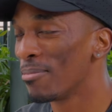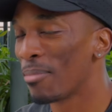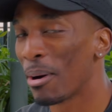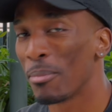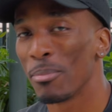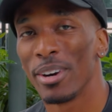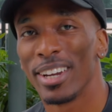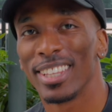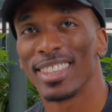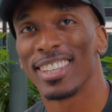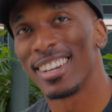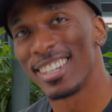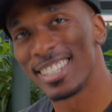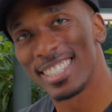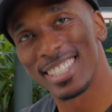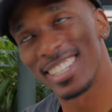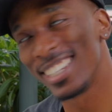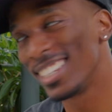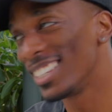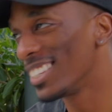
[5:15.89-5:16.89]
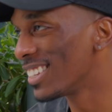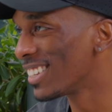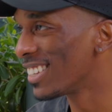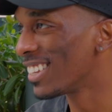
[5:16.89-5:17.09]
My boy thirsty.